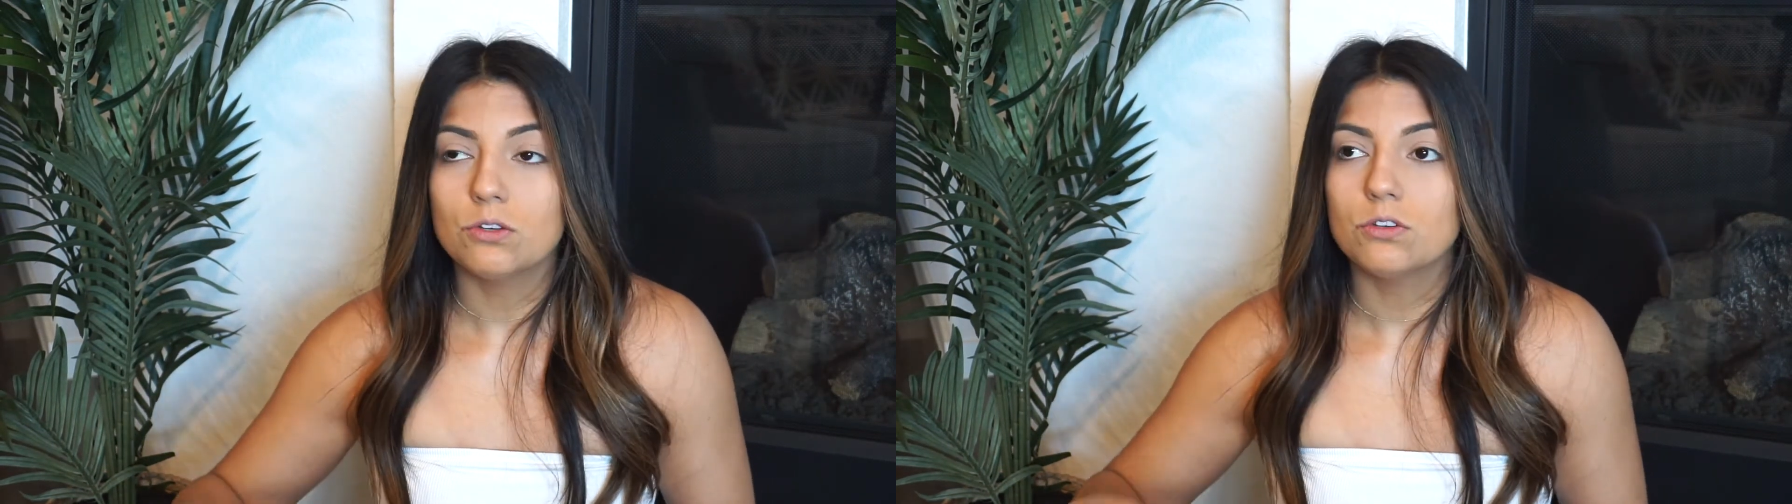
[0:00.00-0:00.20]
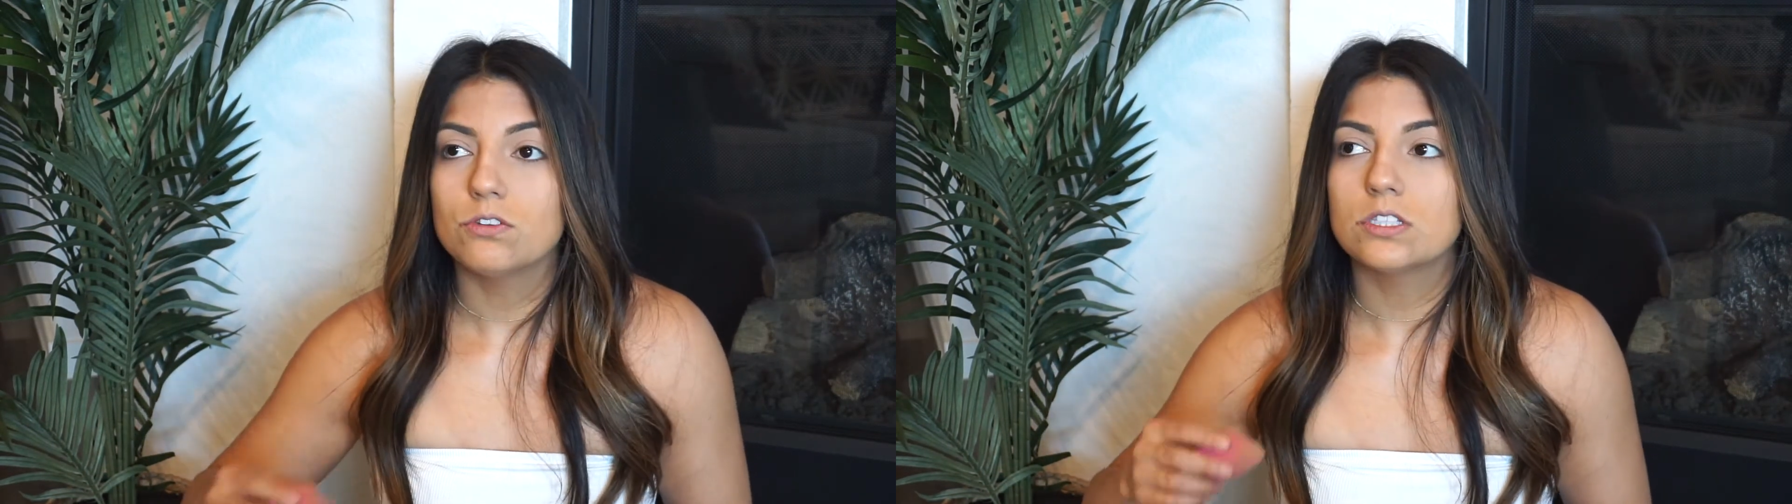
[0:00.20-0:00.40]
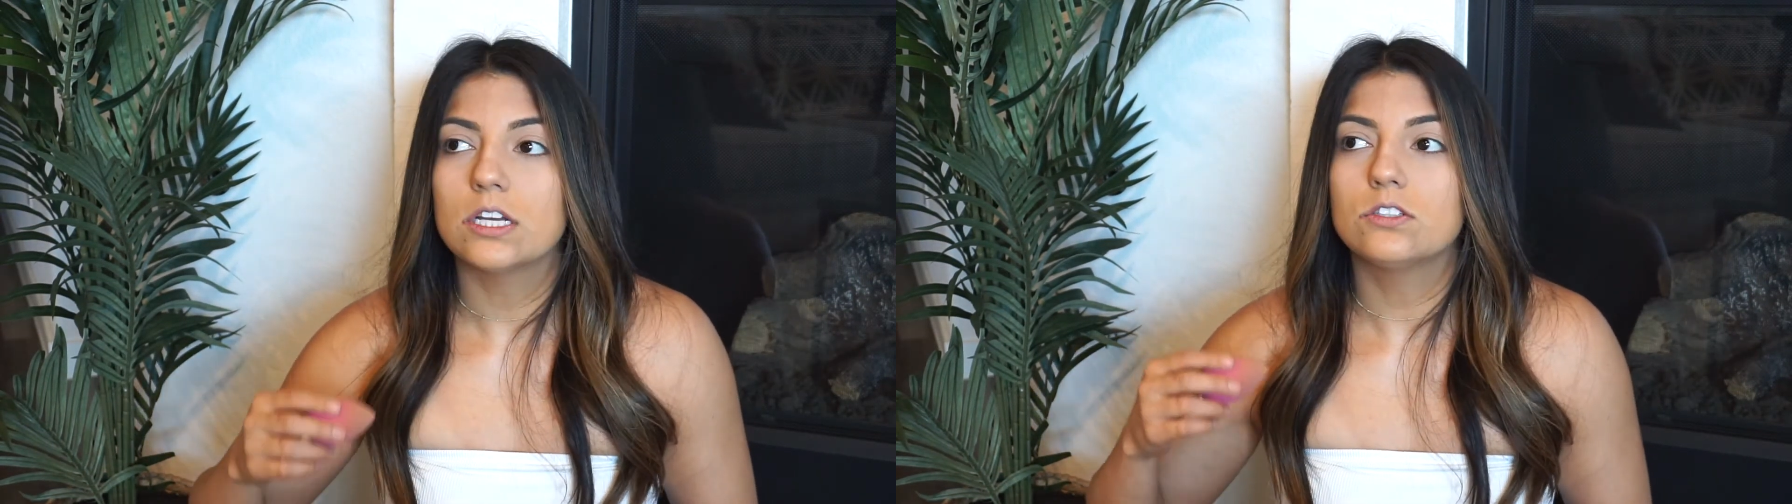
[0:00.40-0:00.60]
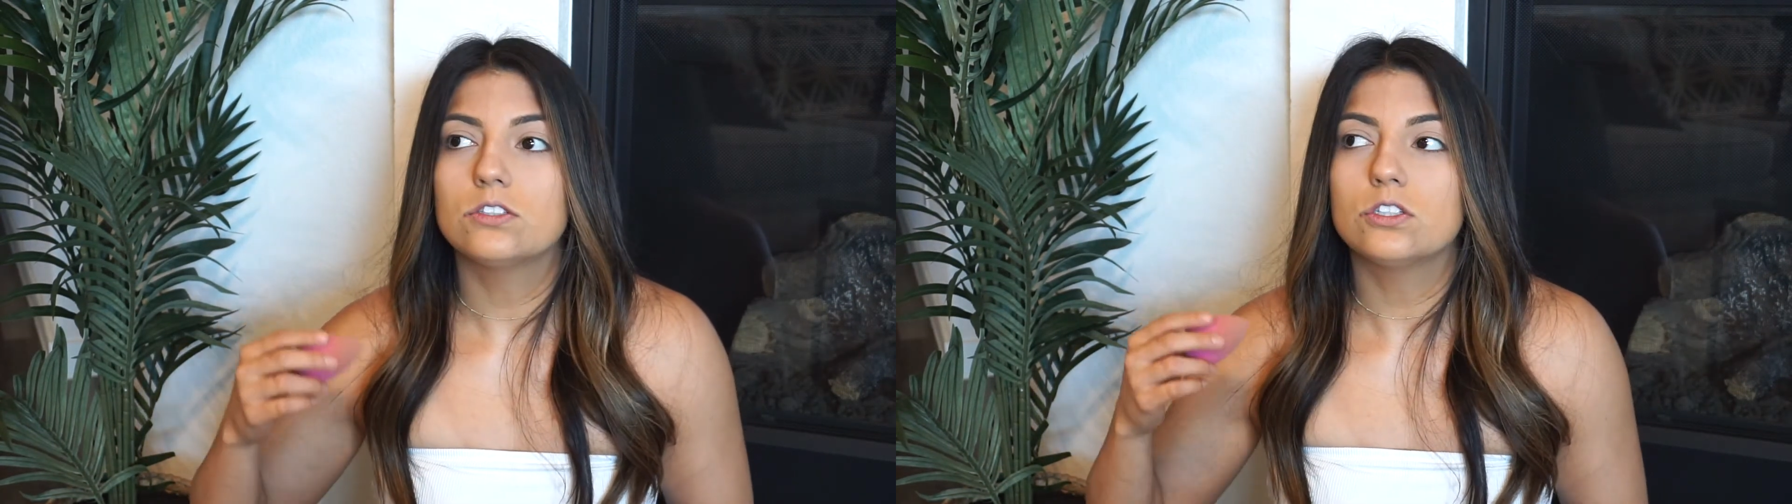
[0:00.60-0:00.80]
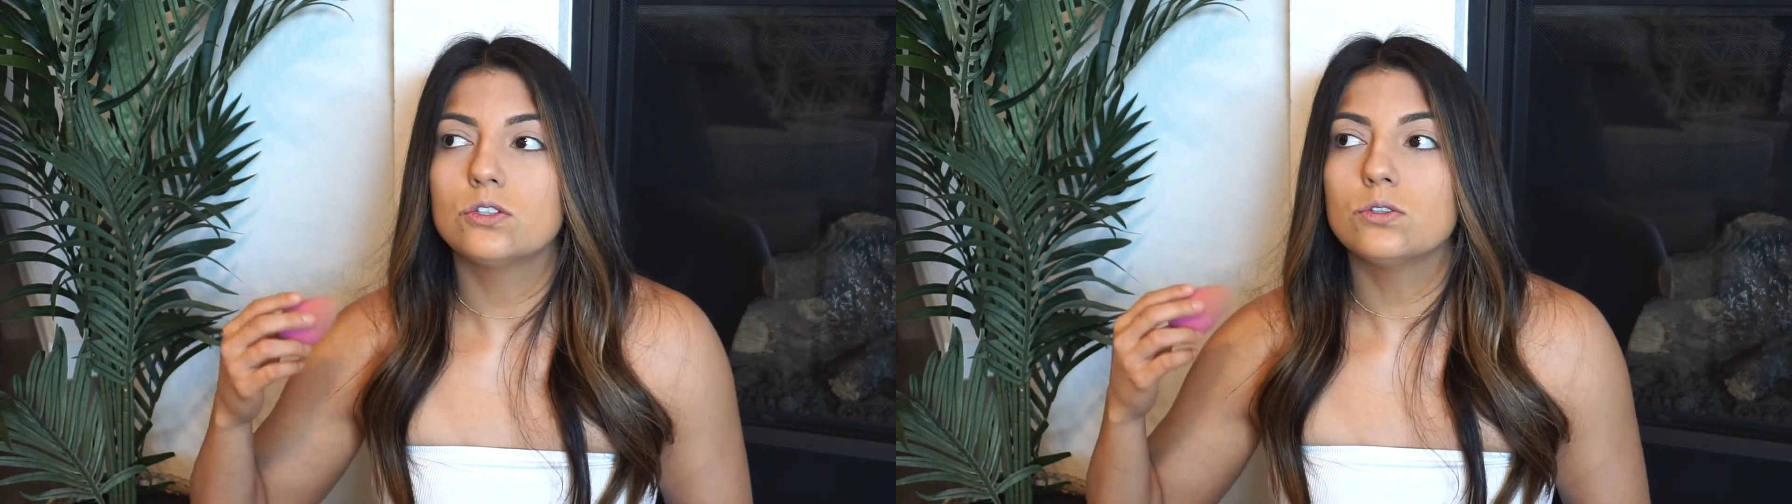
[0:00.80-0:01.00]
You use
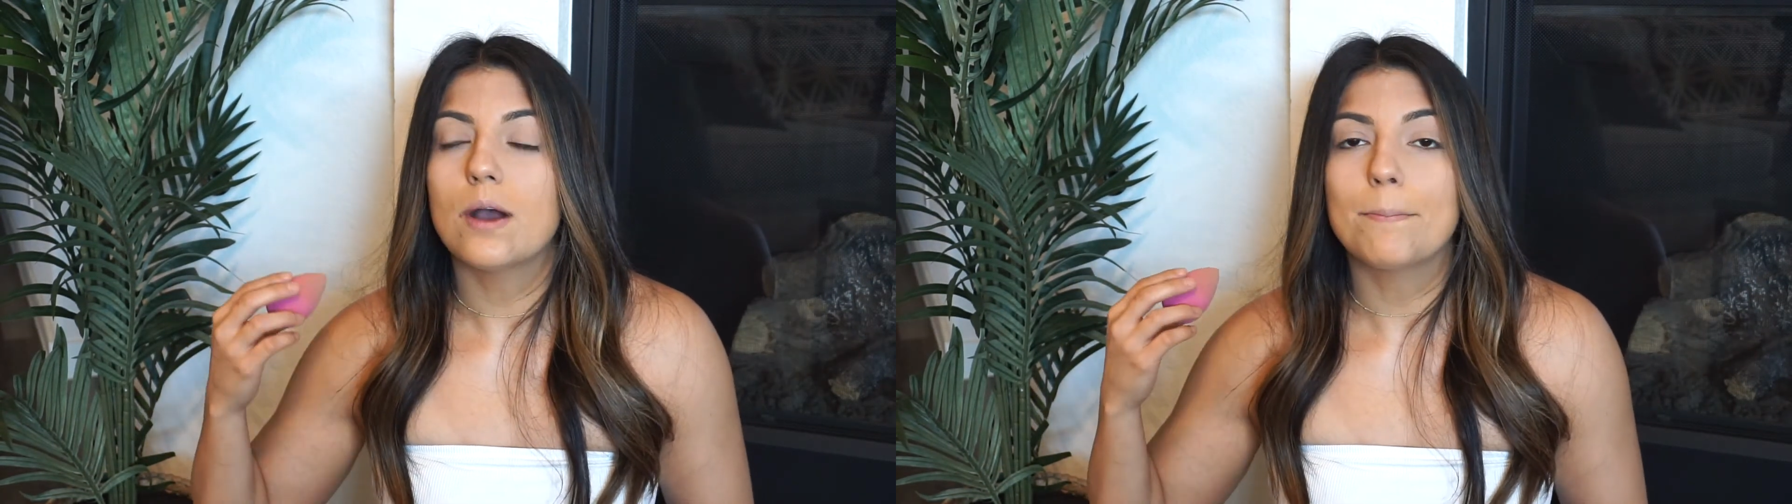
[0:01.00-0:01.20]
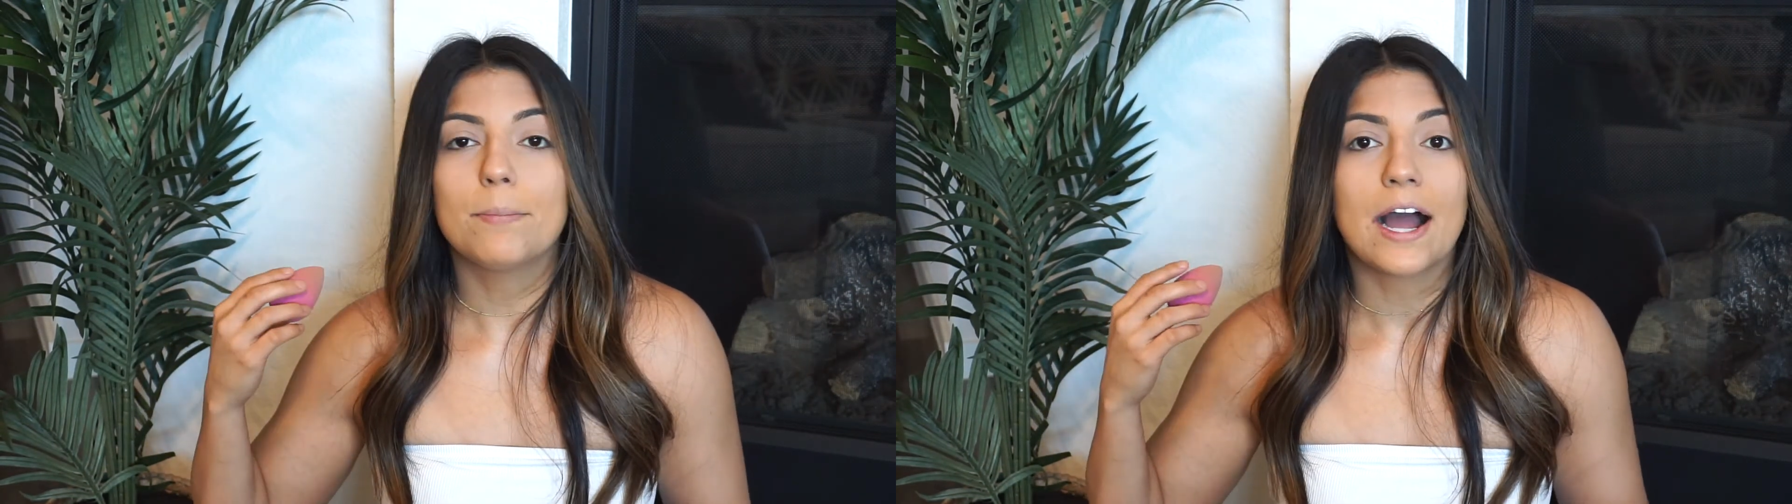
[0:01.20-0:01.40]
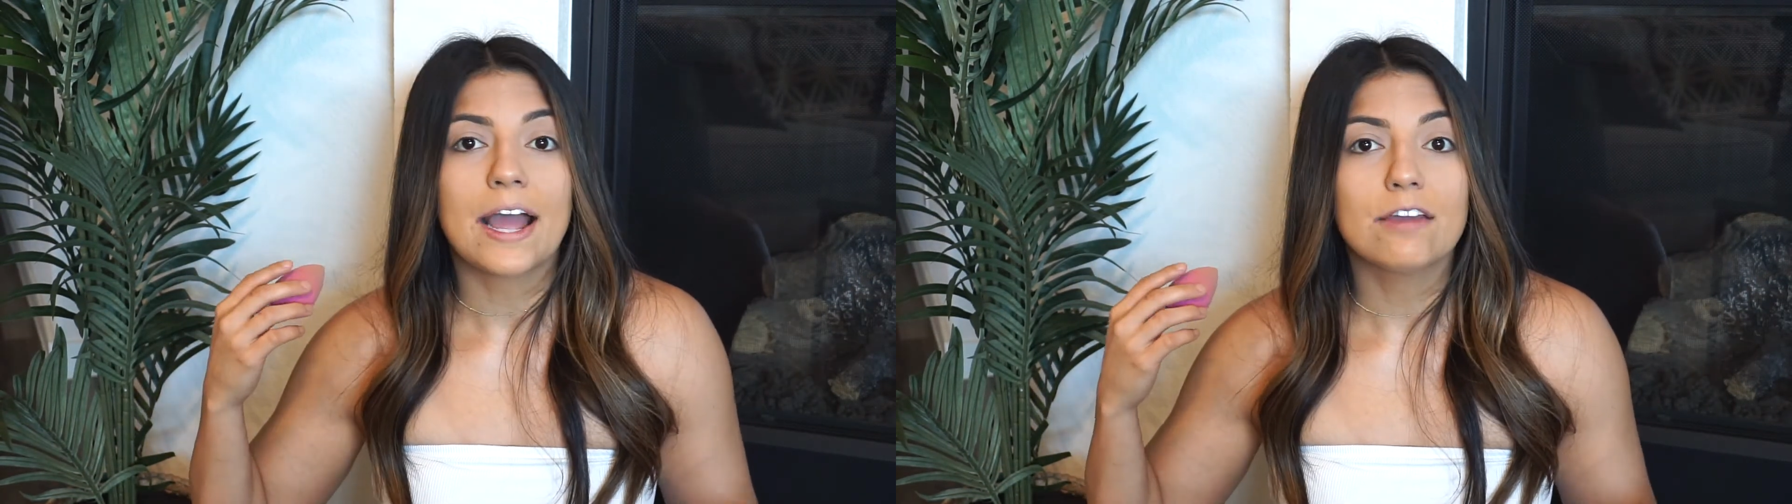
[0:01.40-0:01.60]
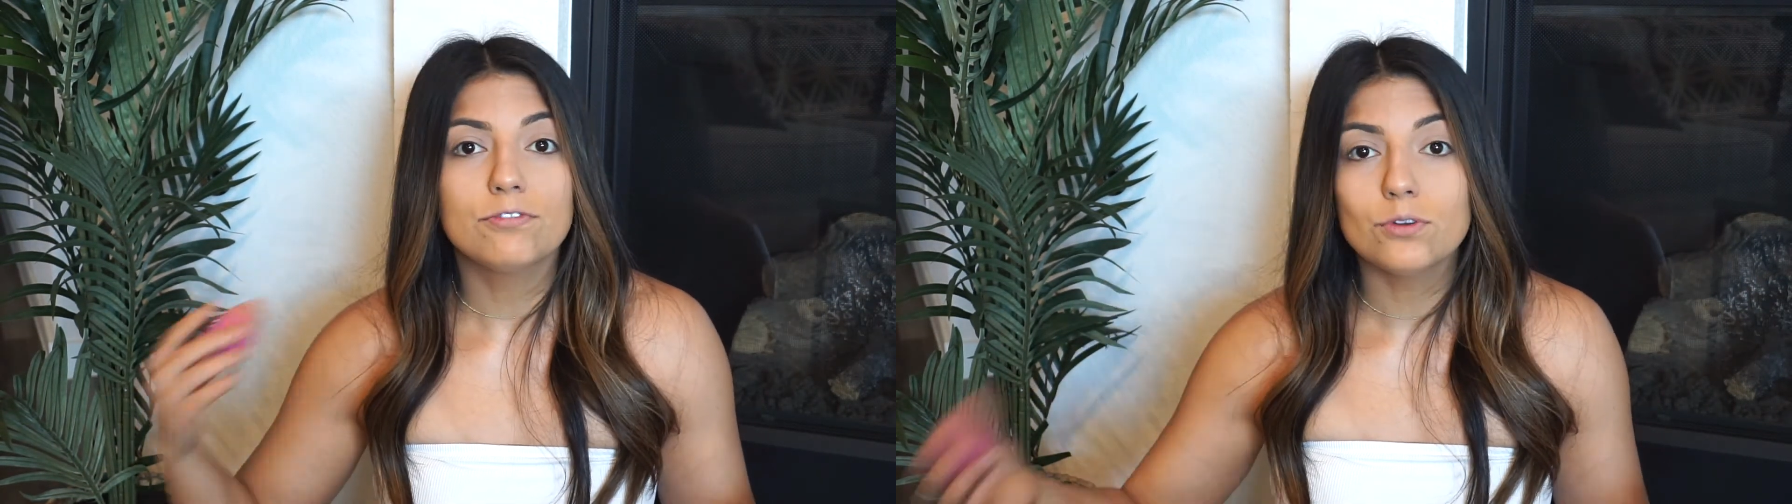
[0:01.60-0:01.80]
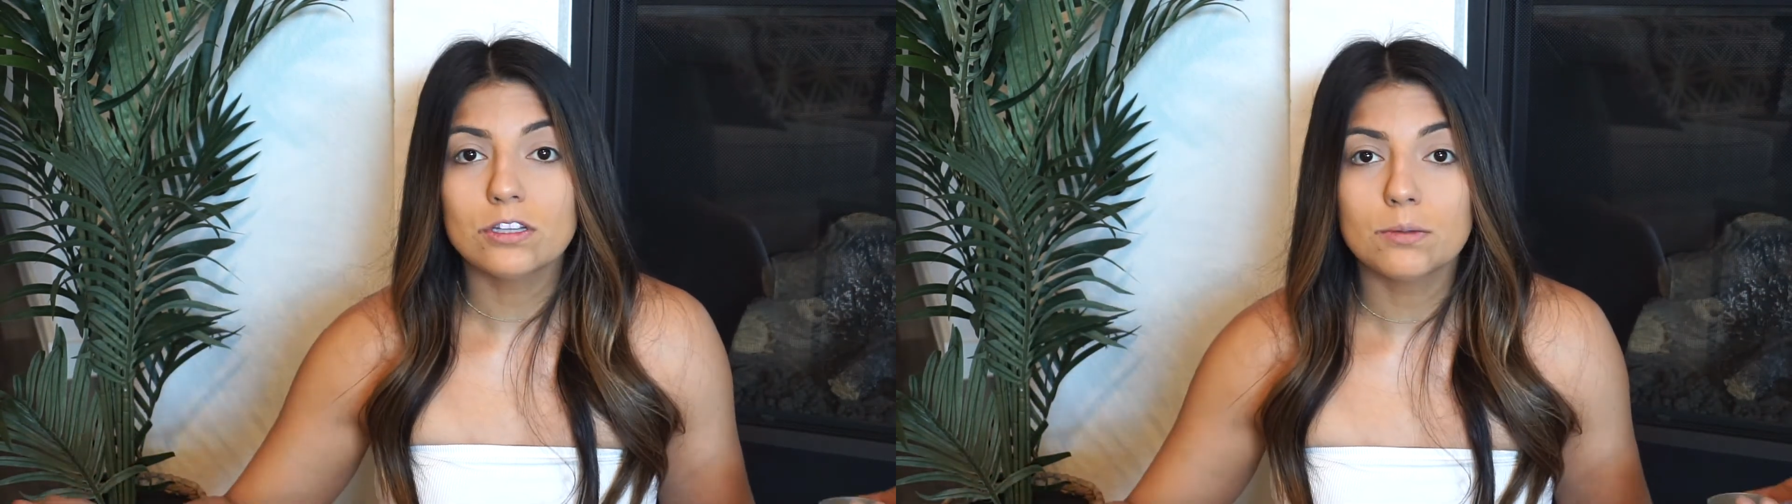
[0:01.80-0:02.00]
it to buy
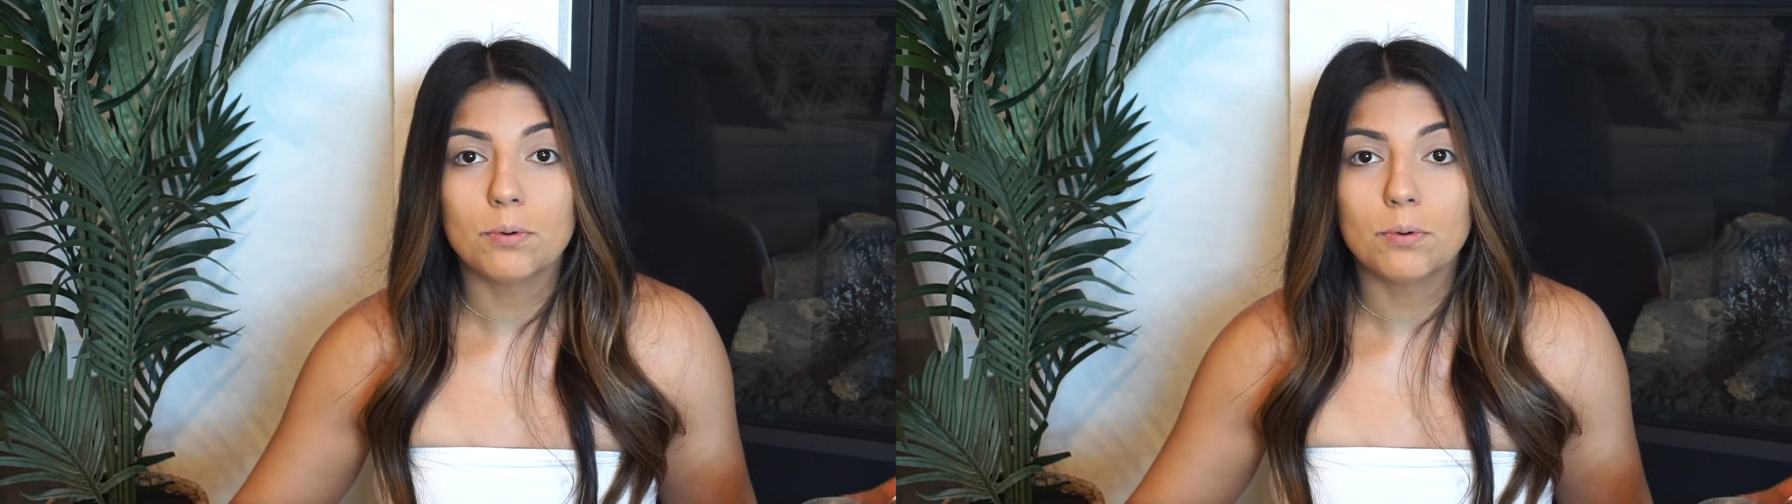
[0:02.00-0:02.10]
food in the